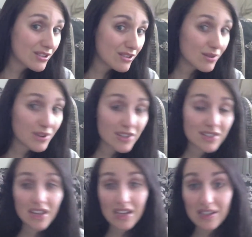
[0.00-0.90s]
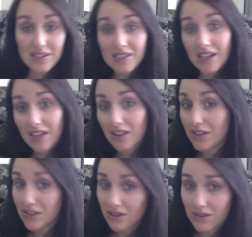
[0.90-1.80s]
or is it a
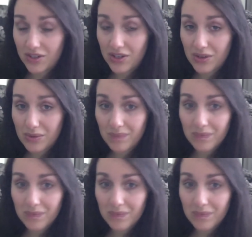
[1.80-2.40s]
psychological issue?